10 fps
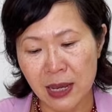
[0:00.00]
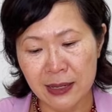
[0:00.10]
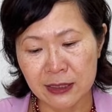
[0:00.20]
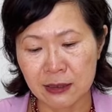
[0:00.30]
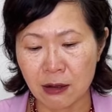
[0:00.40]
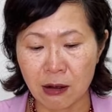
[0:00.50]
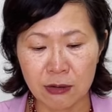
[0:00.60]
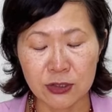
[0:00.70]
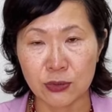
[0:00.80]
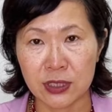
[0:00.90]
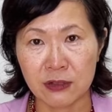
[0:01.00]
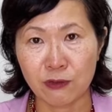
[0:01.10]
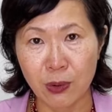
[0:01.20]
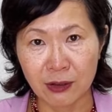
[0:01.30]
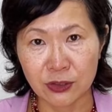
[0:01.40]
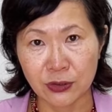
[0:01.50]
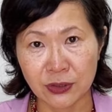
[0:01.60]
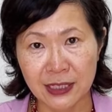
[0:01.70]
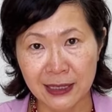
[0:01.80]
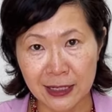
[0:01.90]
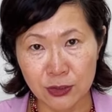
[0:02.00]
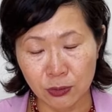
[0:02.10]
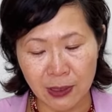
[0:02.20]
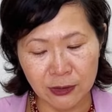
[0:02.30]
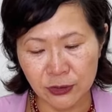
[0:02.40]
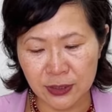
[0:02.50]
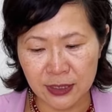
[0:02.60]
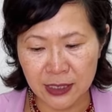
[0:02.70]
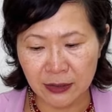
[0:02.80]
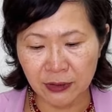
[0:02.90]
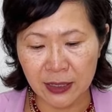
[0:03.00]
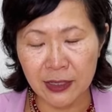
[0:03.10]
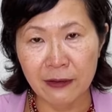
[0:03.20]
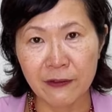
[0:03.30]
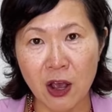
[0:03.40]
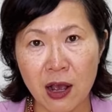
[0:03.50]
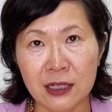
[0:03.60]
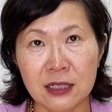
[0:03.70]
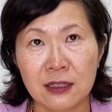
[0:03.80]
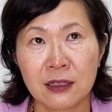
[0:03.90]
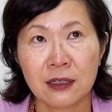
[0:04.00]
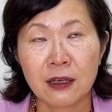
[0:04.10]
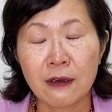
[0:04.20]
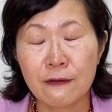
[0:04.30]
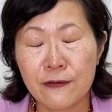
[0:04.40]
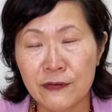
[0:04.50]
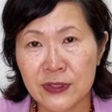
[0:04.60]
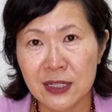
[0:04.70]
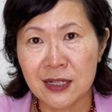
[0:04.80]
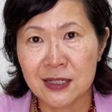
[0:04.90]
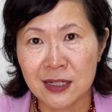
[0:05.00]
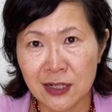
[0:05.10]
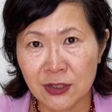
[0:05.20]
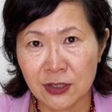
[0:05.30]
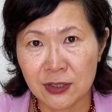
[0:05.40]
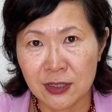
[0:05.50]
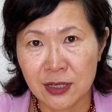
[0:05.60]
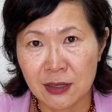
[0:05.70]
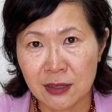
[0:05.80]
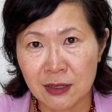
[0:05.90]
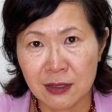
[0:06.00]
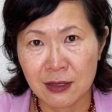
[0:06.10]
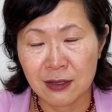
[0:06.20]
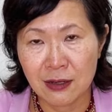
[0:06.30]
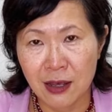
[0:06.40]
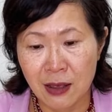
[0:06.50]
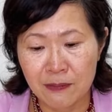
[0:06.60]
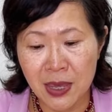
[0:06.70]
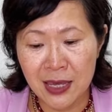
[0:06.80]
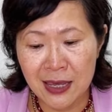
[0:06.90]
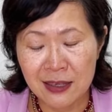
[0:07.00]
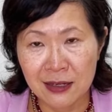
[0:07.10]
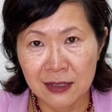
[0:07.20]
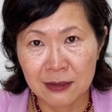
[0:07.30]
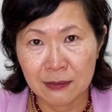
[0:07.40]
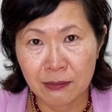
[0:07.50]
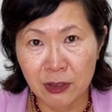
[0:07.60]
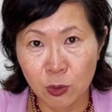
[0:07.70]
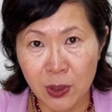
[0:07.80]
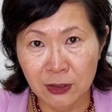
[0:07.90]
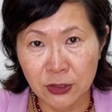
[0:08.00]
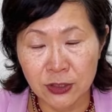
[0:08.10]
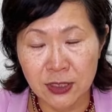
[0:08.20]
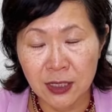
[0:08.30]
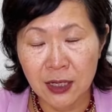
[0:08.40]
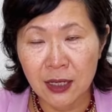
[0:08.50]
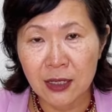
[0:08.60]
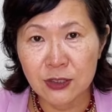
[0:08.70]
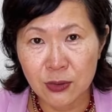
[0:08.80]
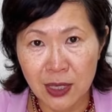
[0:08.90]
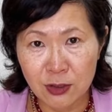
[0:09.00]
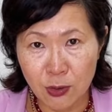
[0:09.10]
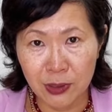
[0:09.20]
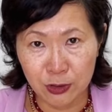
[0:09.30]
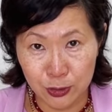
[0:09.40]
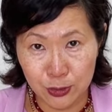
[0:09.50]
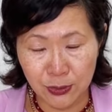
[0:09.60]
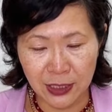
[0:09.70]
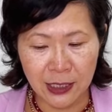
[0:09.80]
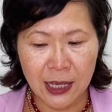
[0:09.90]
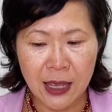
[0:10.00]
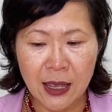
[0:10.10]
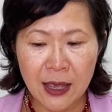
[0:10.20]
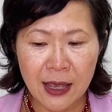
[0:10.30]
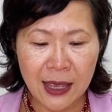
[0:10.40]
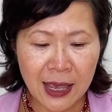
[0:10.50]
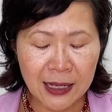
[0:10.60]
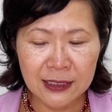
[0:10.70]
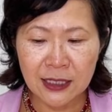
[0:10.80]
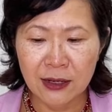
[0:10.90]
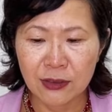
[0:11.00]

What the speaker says: makes all sorts of welders, laser welders, etc. And they've got 15 years in making micro welders. So they know what they're doing. And